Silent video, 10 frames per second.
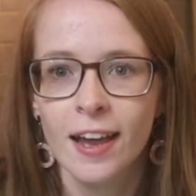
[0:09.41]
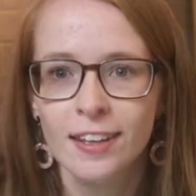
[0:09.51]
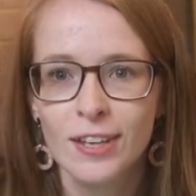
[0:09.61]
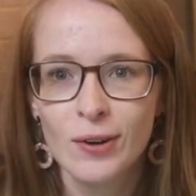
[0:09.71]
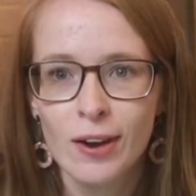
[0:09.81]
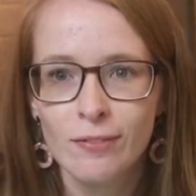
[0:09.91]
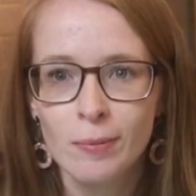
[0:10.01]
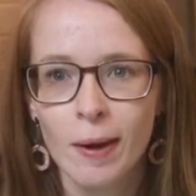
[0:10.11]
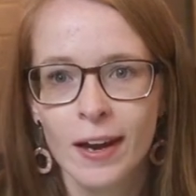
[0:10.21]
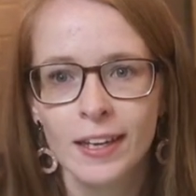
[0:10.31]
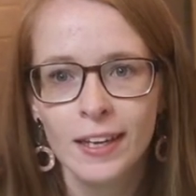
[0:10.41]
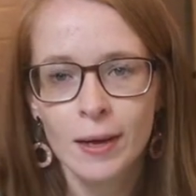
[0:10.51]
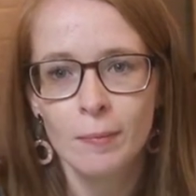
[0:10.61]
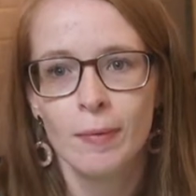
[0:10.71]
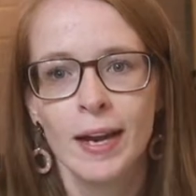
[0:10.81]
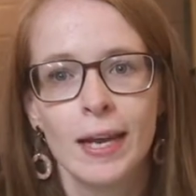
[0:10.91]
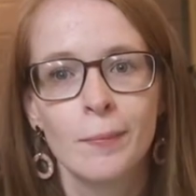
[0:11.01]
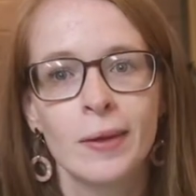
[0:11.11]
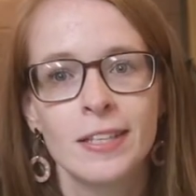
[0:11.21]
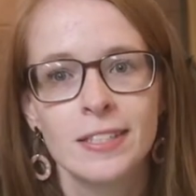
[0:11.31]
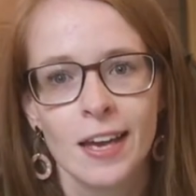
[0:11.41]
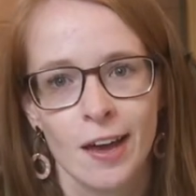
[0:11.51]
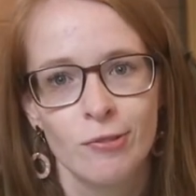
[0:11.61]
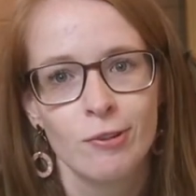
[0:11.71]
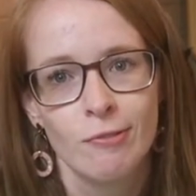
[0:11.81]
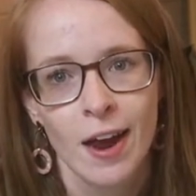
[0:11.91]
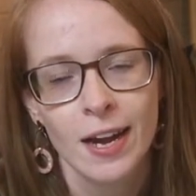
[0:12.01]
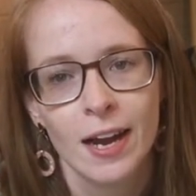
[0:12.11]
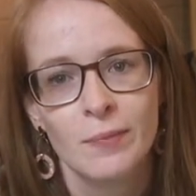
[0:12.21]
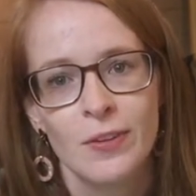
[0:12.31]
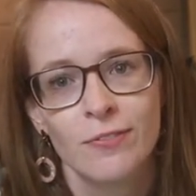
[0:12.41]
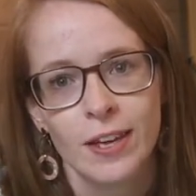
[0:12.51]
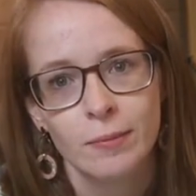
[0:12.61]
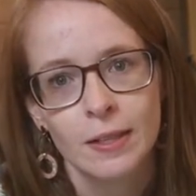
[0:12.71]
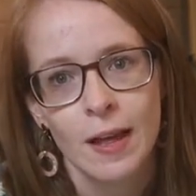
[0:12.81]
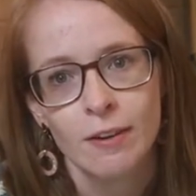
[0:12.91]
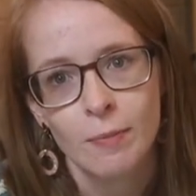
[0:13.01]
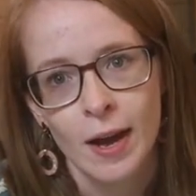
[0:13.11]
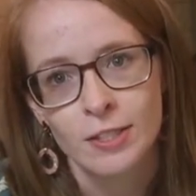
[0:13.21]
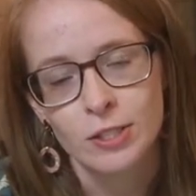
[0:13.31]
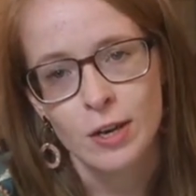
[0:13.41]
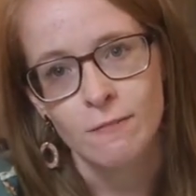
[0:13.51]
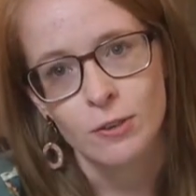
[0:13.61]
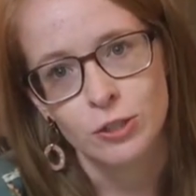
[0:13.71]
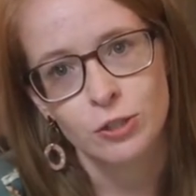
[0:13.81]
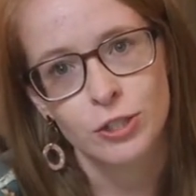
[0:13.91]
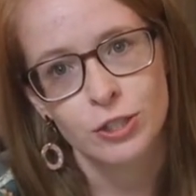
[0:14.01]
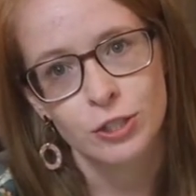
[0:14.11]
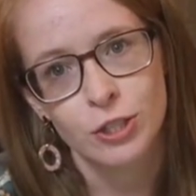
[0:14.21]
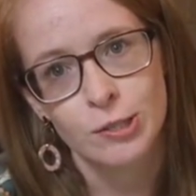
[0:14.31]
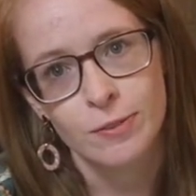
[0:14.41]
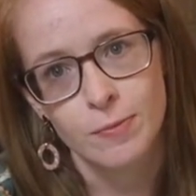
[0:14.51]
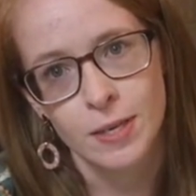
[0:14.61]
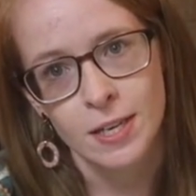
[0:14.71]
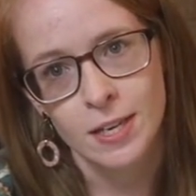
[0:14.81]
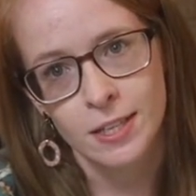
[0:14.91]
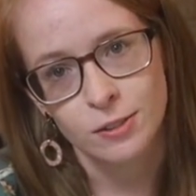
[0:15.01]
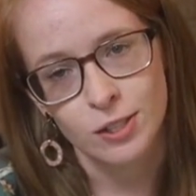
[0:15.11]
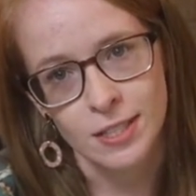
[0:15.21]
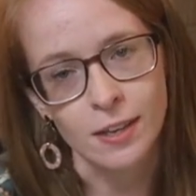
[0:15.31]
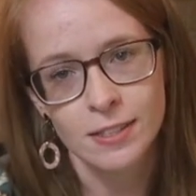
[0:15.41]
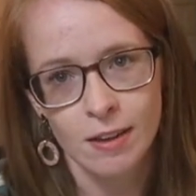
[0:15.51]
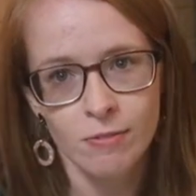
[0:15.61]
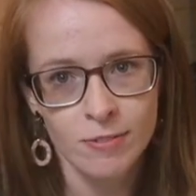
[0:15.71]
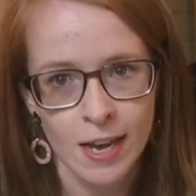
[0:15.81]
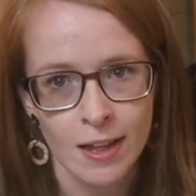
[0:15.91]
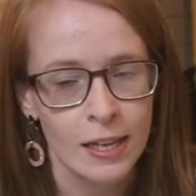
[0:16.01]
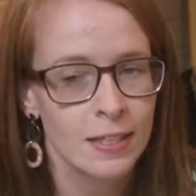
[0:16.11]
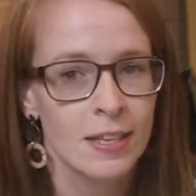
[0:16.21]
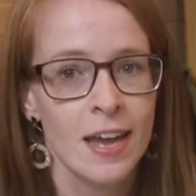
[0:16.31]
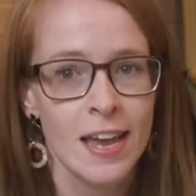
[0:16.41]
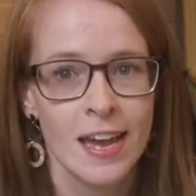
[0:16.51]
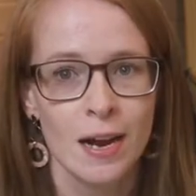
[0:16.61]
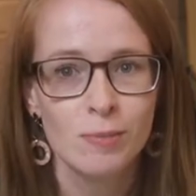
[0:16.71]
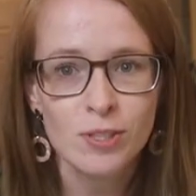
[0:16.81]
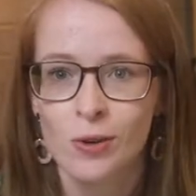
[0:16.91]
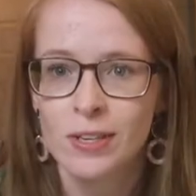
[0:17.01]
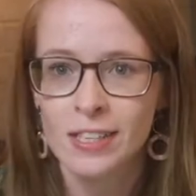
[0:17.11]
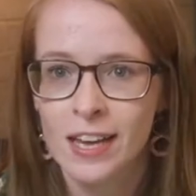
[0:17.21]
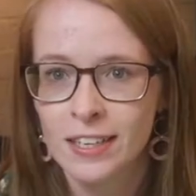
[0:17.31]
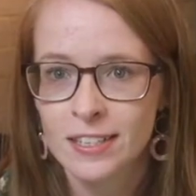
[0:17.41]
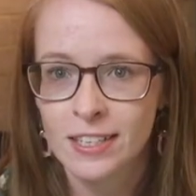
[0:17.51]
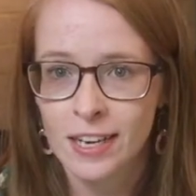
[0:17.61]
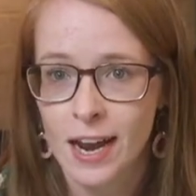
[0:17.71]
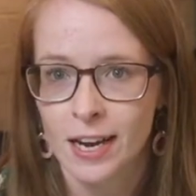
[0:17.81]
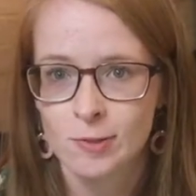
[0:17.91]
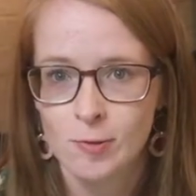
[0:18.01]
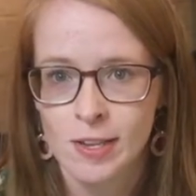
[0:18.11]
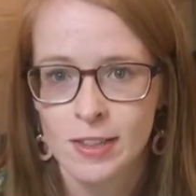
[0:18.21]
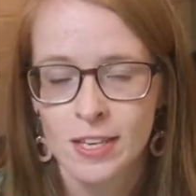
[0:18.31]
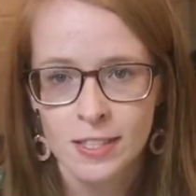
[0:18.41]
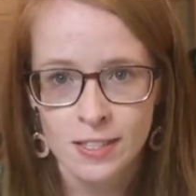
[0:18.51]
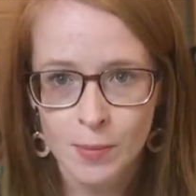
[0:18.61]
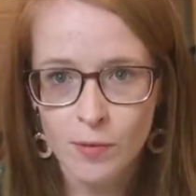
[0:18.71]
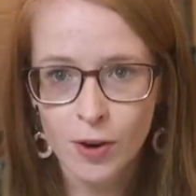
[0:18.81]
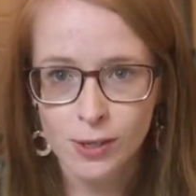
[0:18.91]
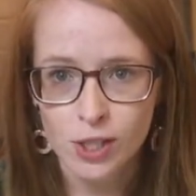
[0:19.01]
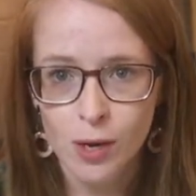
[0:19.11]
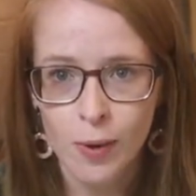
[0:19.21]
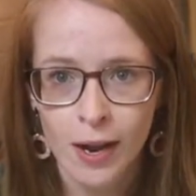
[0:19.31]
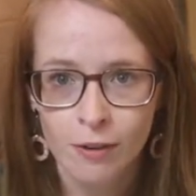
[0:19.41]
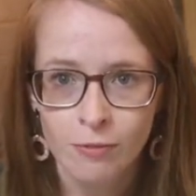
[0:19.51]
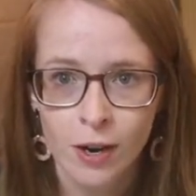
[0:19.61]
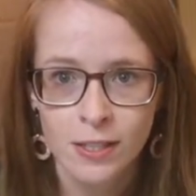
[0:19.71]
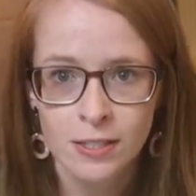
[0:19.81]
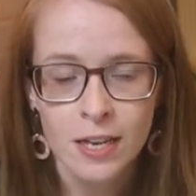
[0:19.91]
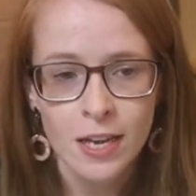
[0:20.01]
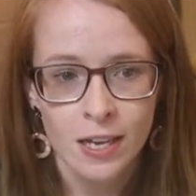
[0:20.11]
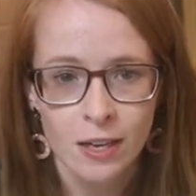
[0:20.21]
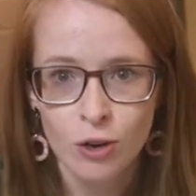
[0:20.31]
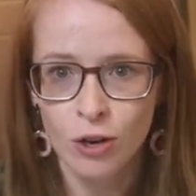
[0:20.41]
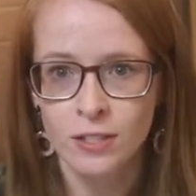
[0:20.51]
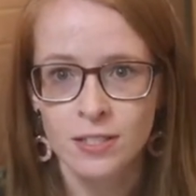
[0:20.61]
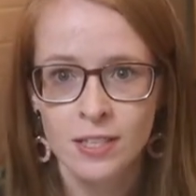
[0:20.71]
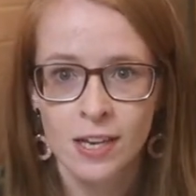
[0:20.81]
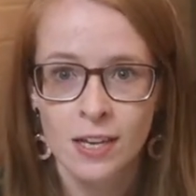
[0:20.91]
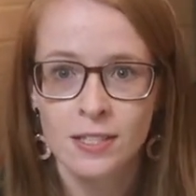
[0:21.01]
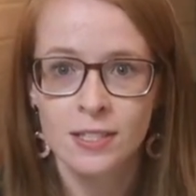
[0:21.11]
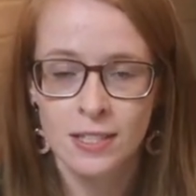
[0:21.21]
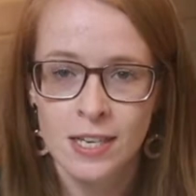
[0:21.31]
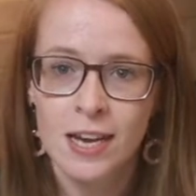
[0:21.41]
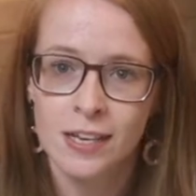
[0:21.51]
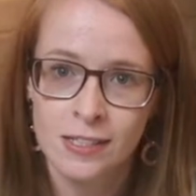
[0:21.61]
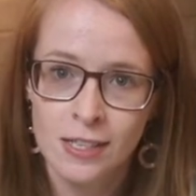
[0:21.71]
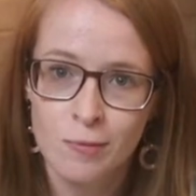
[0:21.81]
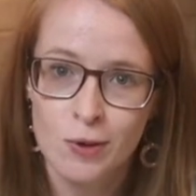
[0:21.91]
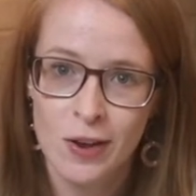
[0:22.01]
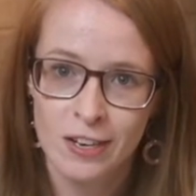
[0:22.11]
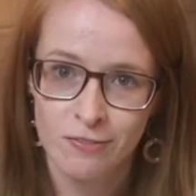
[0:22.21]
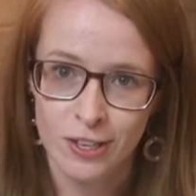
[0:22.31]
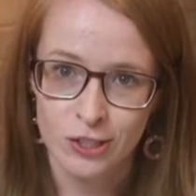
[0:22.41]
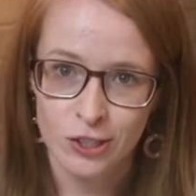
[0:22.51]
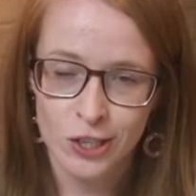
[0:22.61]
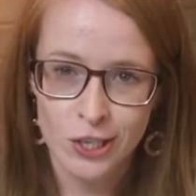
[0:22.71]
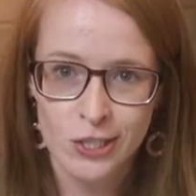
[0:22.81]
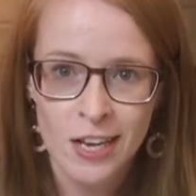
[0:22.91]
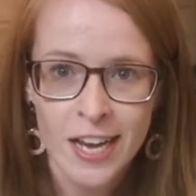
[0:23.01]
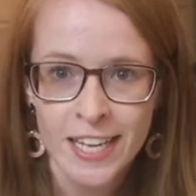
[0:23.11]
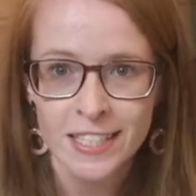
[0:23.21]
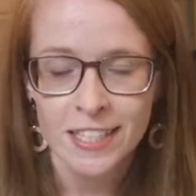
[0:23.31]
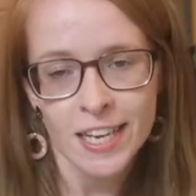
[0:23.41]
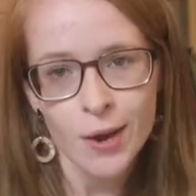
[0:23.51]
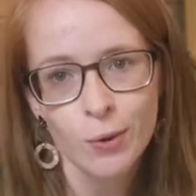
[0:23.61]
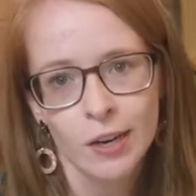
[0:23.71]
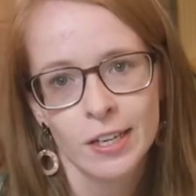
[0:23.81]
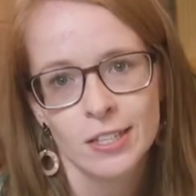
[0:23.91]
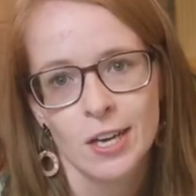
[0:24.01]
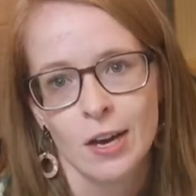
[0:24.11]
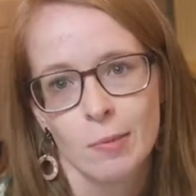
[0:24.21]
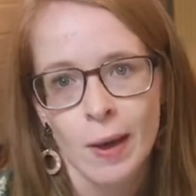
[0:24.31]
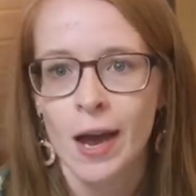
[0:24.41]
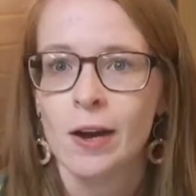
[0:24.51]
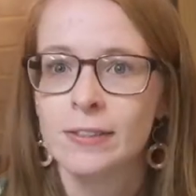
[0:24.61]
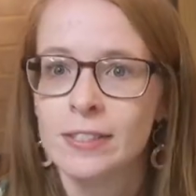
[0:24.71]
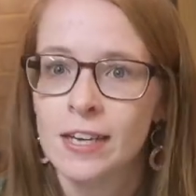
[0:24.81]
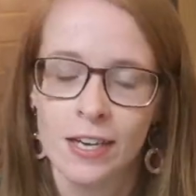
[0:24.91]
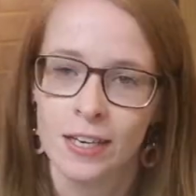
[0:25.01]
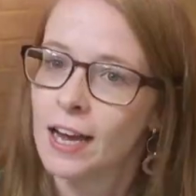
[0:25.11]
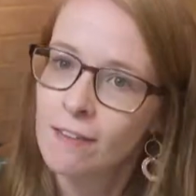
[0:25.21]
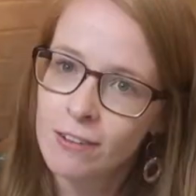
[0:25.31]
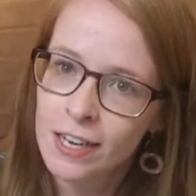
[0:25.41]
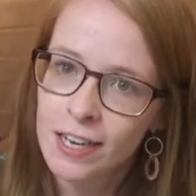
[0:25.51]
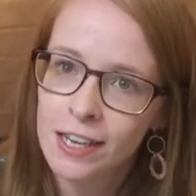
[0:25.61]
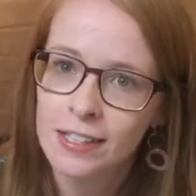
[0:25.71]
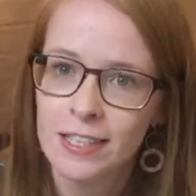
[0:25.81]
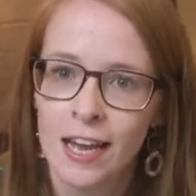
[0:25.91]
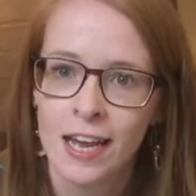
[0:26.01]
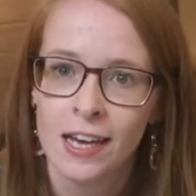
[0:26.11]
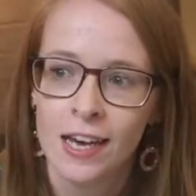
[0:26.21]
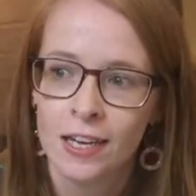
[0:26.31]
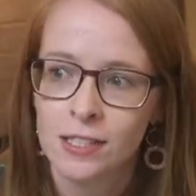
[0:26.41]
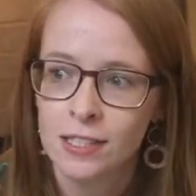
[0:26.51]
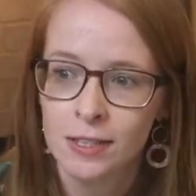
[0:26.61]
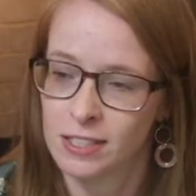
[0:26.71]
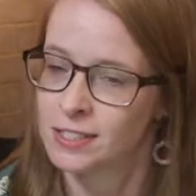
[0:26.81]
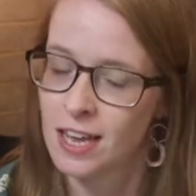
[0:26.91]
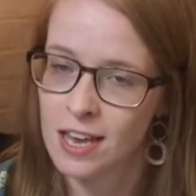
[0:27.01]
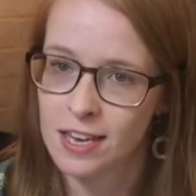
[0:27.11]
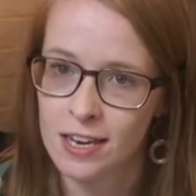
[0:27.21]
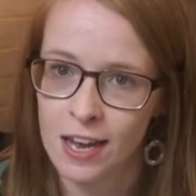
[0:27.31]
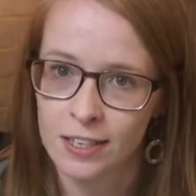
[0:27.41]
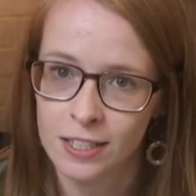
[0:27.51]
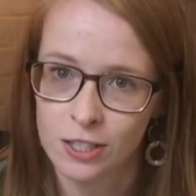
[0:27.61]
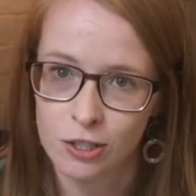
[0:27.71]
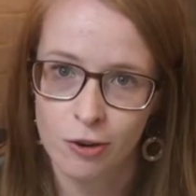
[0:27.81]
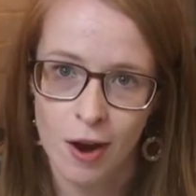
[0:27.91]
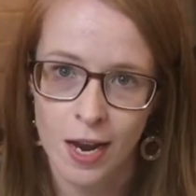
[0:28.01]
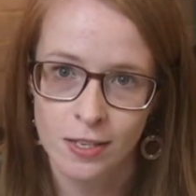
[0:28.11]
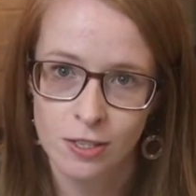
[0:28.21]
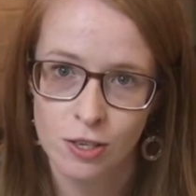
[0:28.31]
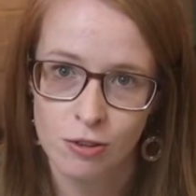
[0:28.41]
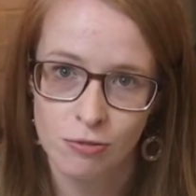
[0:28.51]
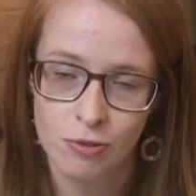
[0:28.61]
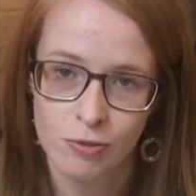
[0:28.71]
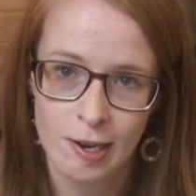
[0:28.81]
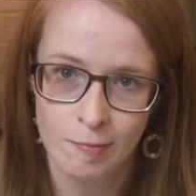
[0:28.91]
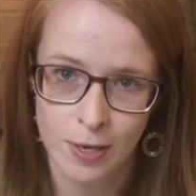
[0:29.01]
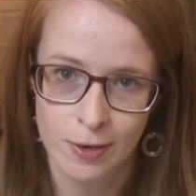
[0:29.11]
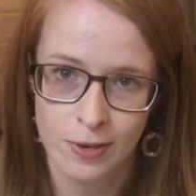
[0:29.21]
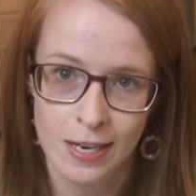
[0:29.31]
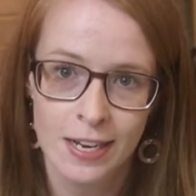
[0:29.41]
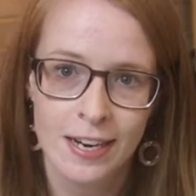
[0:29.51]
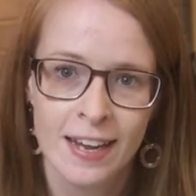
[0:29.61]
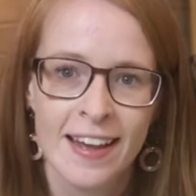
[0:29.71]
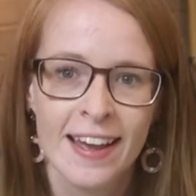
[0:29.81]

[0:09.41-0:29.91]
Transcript: Hello, everybody. My name is Katherine Wright. I'm the Family Life Pastor at First Christian Church of McKinney, just outside of Dallas. And I'm so excited to connect with some of our JYF friends here on CCSW Adventures. Today we're going to talk about covenant and staying connected to Christ through communion.